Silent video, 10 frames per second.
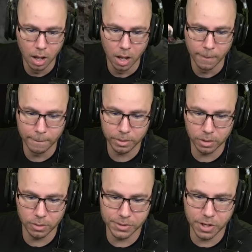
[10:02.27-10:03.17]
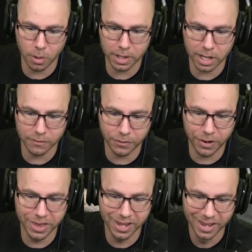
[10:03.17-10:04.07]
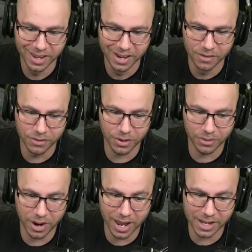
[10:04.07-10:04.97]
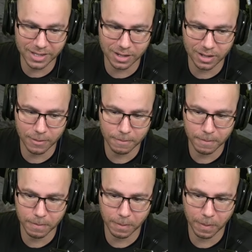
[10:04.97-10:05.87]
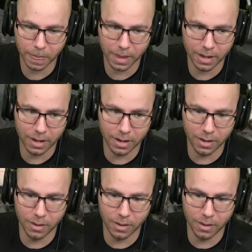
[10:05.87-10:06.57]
Blue's going in for the res. Oh,